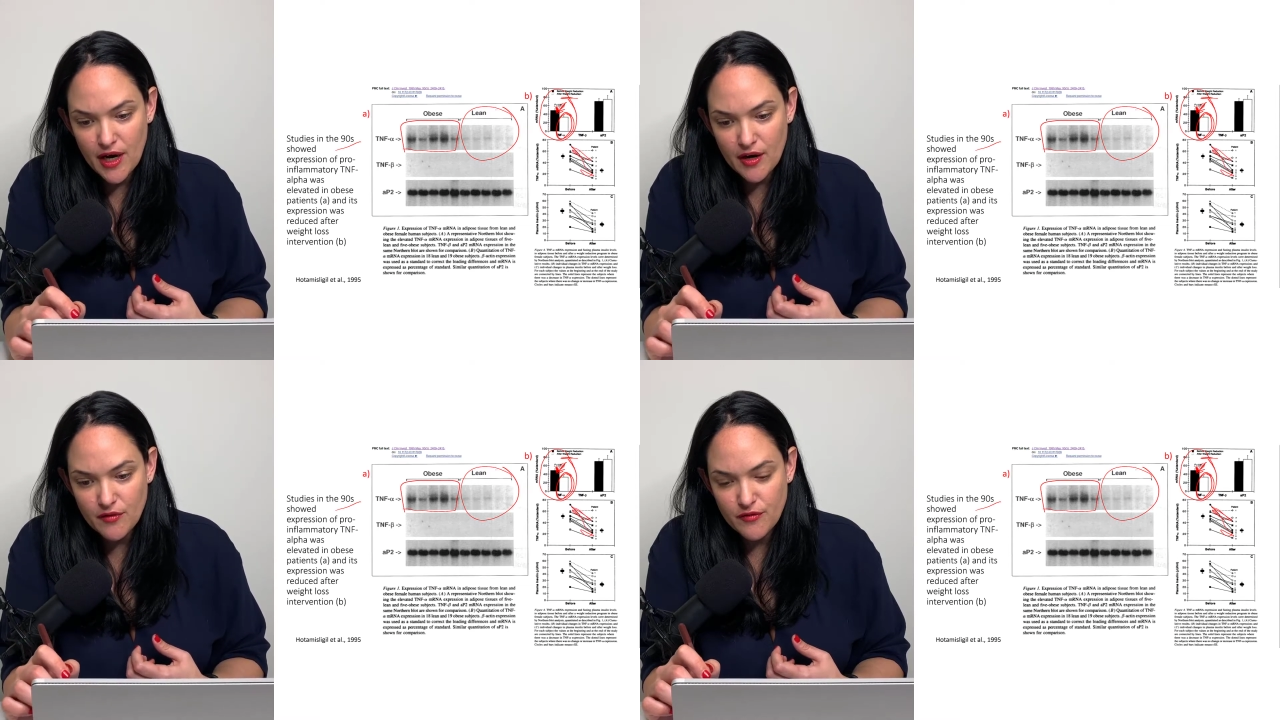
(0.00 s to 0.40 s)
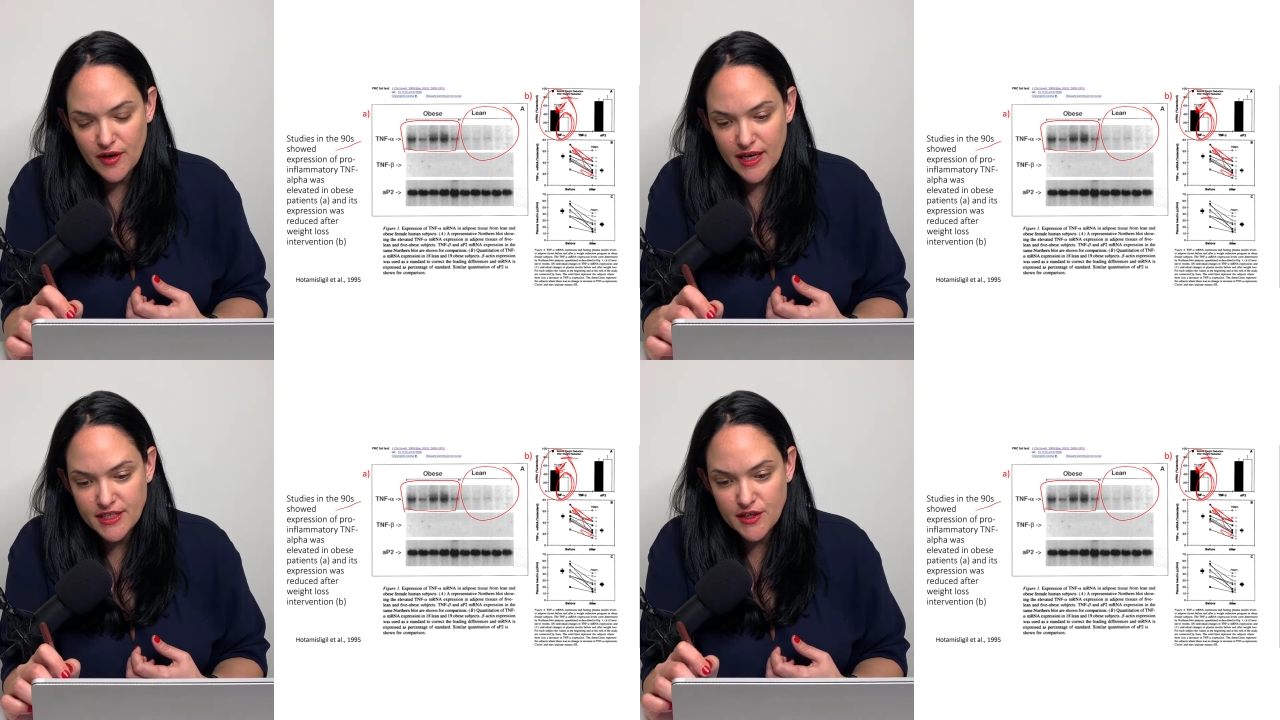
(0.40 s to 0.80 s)
of
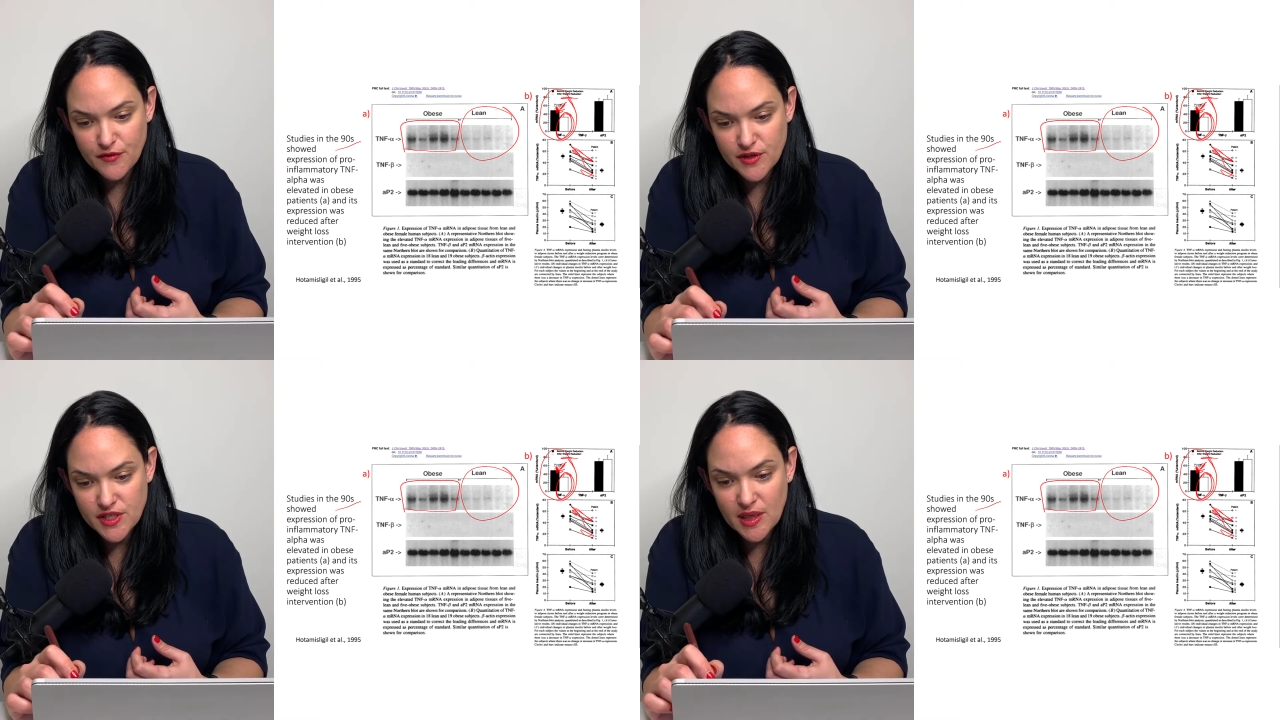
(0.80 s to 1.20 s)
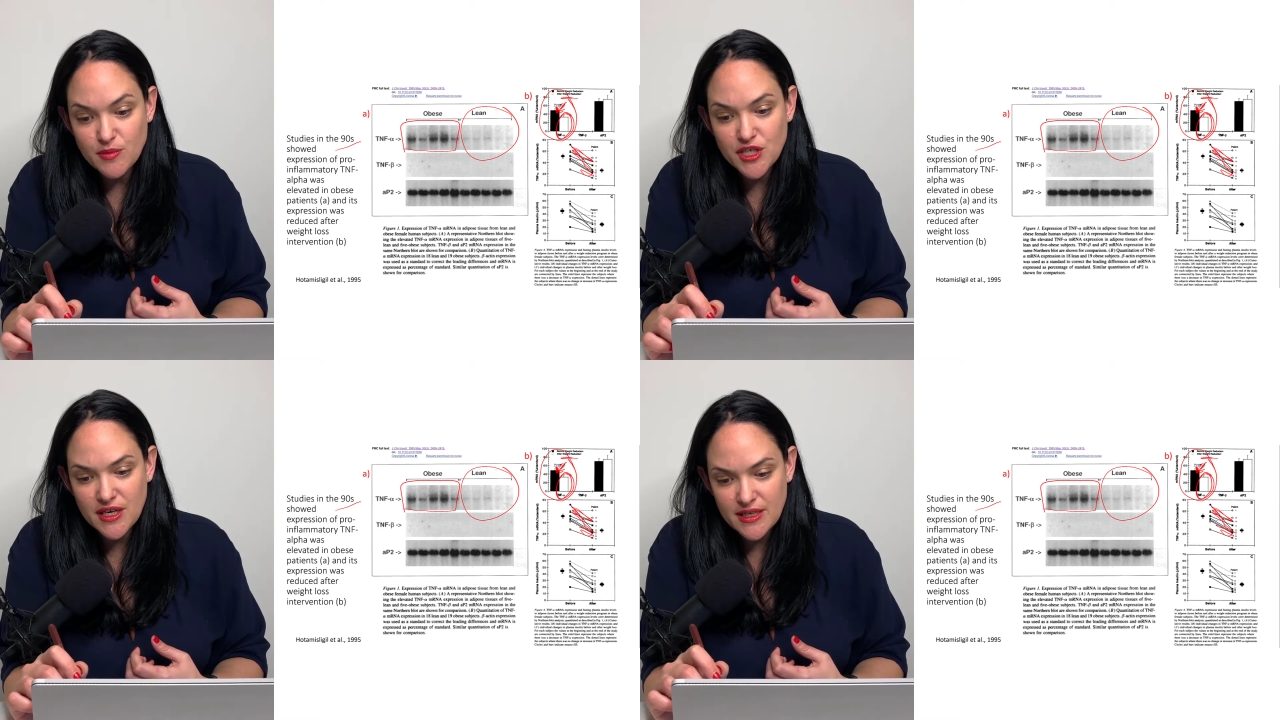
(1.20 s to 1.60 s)
different
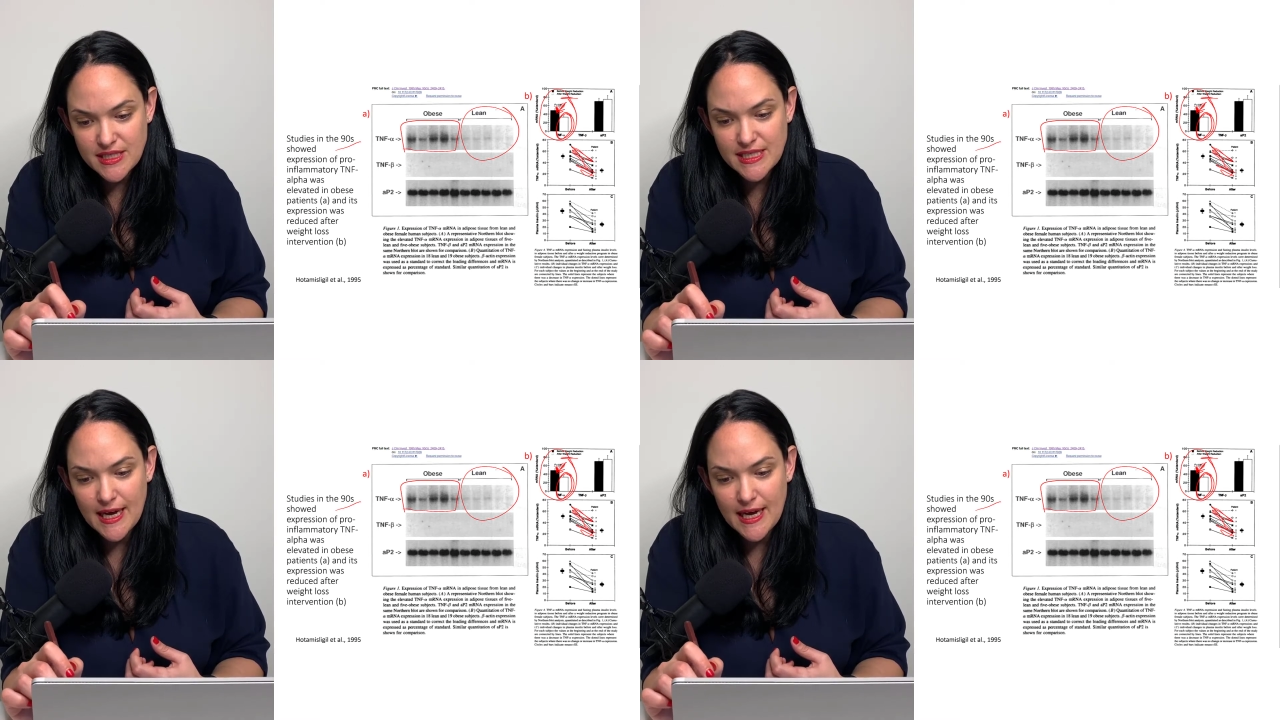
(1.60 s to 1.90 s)
subjects,